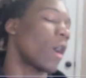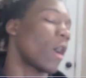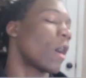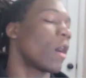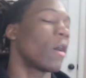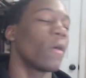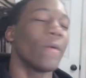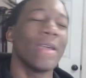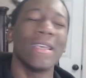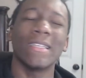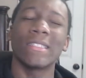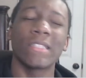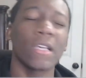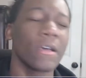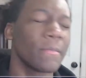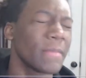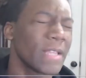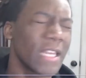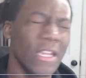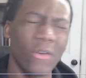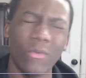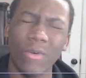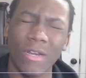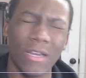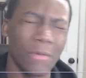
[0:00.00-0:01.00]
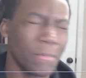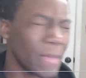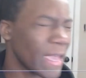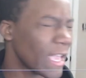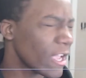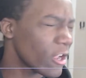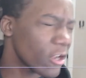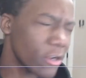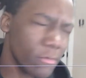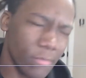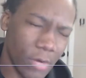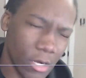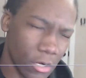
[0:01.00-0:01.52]
Always coming in with a
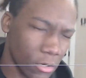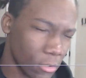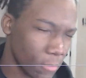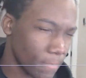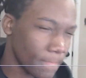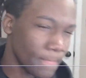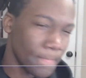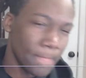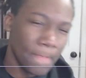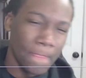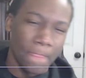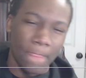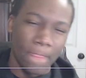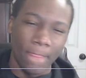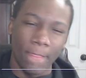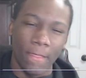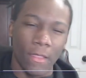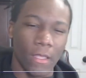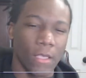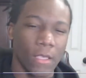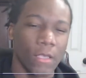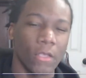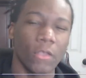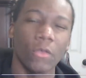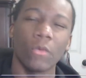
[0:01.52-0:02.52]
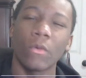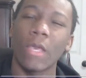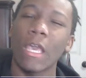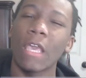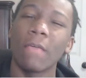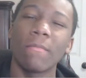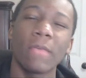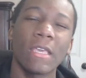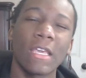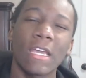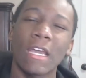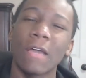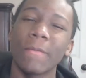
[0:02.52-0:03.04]
banger, bro. You can't
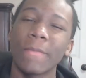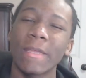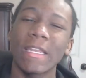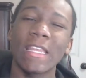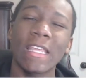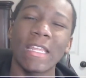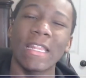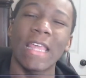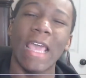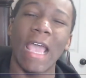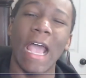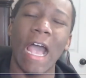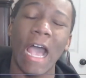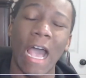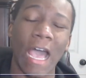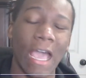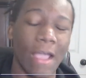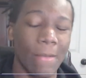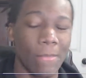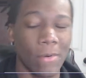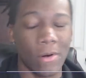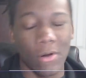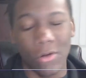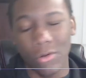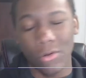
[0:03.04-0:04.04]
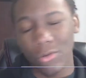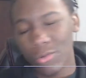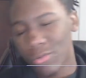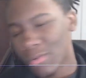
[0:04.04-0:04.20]
be coming in that hot, bro. You